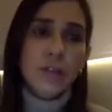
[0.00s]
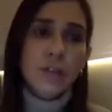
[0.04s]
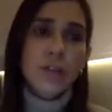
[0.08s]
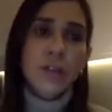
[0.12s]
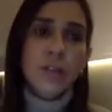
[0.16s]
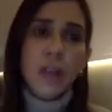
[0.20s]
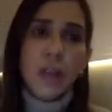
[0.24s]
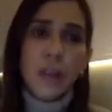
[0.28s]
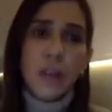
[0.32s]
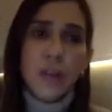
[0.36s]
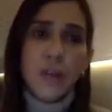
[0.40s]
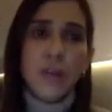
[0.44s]

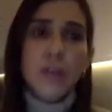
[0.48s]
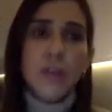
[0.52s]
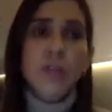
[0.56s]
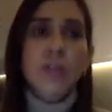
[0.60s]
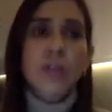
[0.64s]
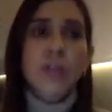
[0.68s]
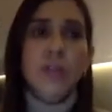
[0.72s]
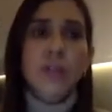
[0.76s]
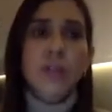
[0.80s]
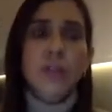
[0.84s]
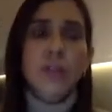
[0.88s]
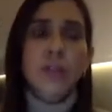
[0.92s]
Congress
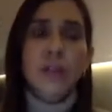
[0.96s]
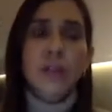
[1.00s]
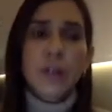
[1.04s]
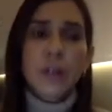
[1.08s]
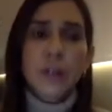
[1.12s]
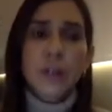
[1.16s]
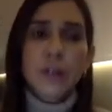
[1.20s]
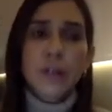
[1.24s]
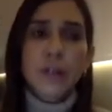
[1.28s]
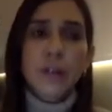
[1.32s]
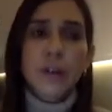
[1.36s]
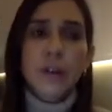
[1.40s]
just
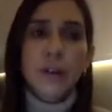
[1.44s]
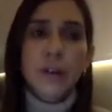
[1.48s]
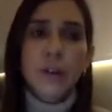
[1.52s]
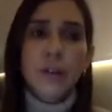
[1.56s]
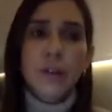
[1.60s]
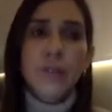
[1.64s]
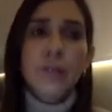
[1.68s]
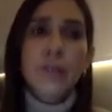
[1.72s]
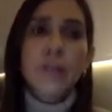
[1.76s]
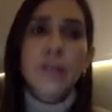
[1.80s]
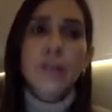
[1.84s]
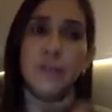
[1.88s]
started the
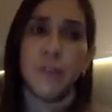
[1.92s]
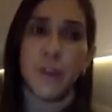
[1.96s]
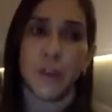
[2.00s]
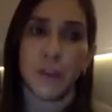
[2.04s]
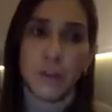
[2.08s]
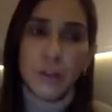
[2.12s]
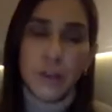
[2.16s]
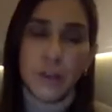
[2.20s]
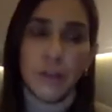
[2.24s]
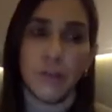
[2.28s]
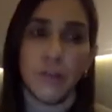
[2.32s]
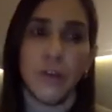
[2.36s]
first
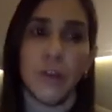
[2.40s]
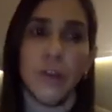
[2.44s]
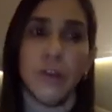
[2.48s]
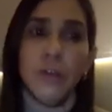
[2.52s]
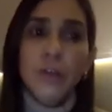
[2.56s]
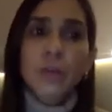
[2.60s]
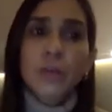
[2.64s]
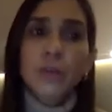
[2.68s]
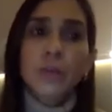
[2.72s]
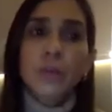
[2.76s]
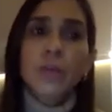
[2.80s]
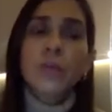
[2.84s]
funding for
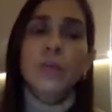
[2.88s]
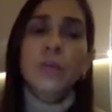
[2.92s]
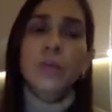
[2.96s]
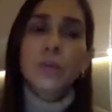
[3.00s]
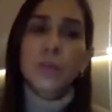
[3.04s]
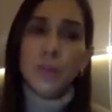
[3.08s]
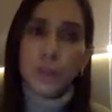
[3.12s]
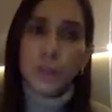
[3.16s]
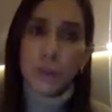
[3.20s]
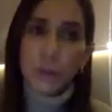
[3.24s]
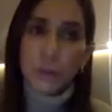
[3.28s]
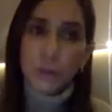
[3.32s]
it to,
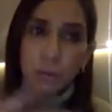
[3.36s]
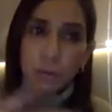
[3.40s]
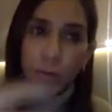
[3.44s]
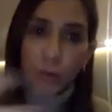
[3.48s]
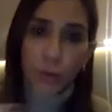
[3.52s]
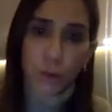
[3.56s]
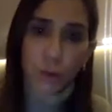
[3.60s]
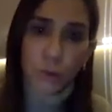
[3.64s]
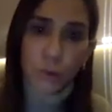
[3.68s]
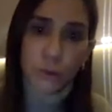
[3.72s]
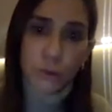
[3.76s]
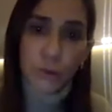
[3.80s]
to
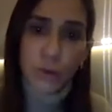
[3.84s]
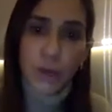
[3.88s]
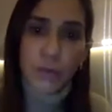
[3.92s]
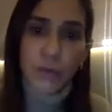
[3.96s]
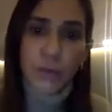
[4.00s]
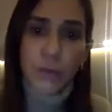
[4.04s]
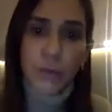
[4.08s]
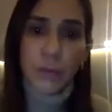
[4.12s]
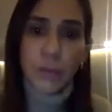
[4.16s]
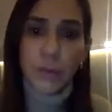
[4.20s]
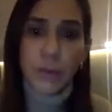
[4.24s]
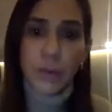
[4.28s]
go to
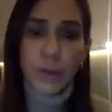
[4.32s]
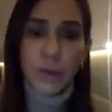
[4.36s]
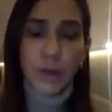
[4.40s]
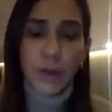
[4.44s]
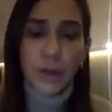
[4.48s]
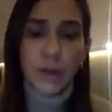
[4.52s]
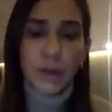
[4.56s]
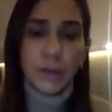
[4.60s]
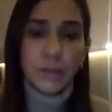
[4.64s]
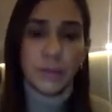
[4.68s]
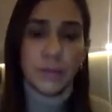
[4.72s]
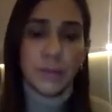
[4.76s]

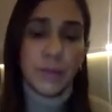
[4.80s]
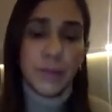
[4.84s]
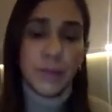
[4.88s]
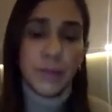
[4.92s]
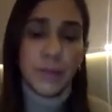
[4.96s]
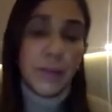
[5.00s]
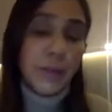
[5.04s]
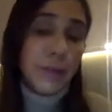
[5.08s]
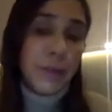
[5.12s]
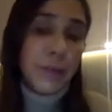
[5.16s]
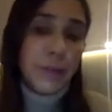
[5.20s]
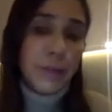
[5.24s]

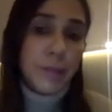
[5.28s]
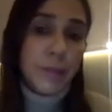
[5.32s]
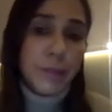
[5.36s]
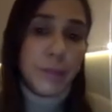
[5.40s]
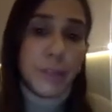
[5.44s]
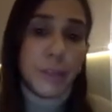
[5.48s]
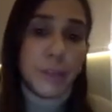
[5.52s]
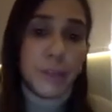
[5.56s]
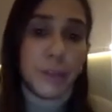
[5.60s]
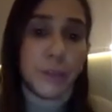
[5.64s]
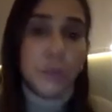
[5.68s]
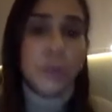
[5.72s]
every
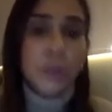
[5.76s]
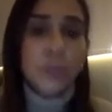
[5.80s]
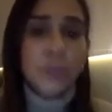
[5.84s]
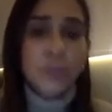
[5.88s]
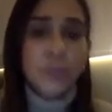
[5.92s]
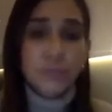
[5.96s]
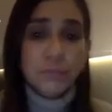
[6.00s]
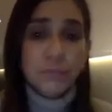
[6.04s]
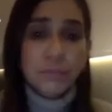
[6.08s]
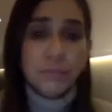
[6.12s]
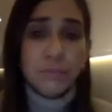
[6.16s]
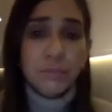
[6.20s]
preschool.
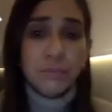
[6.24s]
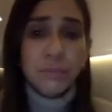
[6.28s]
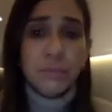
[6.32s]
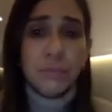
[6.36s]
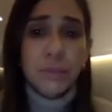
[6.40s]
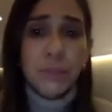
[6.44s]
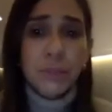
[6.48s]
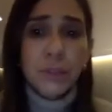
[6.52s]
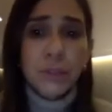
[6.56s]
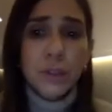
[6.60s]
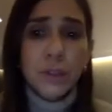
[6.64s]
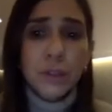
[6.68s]

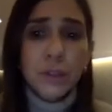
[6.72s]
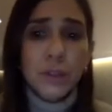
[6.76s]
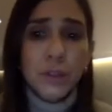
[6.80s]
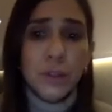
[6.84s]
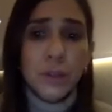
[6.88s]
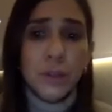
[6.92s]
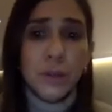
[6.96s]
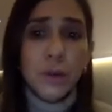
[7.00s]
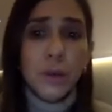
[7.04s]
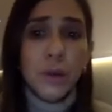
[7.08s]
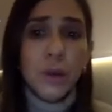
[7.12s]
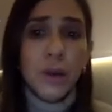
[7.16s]

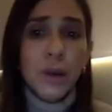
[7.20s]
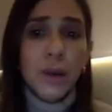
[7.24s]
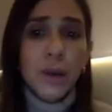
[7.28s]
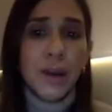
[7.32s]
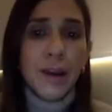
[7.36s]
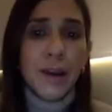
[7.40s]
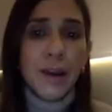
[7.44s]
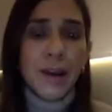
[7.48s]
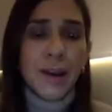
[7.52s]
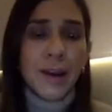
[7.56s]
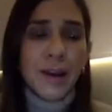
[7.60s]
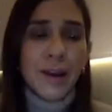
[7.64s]
So
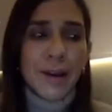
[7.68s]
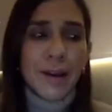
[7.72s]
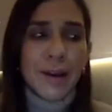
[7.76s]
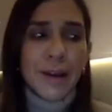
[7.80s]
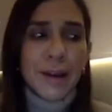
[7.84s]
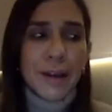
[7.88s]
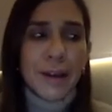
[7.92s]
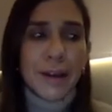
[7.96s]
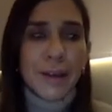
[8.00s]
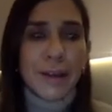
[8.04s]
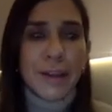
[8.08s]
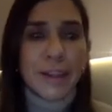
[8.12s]

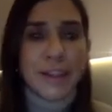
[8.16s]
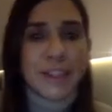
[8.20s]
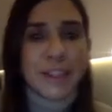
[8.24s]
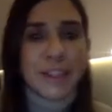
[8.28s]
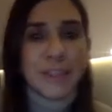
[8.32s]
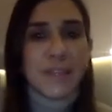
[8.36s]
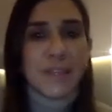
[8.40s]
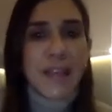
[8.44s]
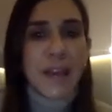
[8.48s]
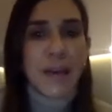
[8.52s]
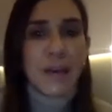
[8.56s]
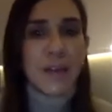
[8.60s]
it amazes
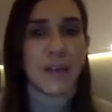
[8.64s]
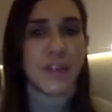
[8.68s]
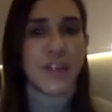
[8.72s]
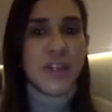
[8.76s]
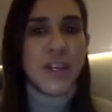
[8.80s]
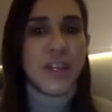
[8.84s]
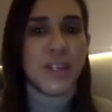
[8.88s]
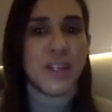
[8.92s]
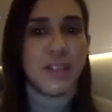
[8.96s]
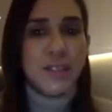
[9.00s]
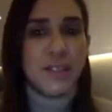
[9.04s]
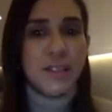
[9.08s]
me now that
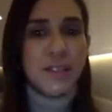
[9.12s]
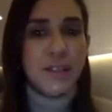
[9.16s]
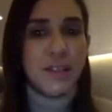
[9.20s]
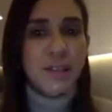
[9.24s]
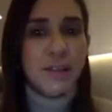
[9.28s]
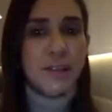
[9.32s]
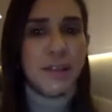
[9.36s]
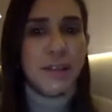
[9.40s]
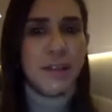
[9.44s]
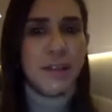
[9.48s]
she has it in, I